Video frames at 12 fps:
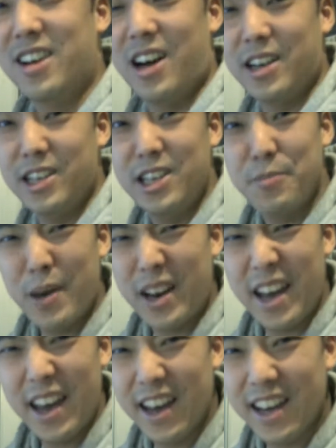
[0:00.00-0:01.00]
I need a
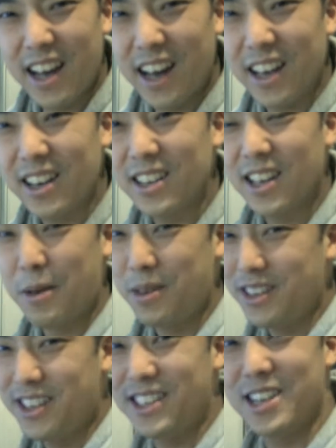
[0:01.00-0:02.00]
better haircut. I
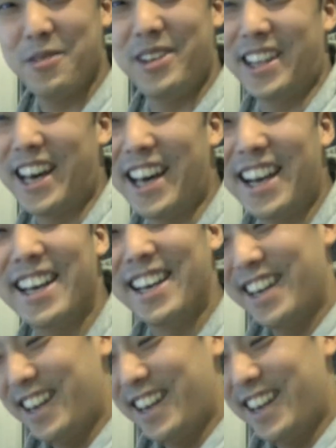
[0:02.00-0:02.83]
mean, you can tell me that.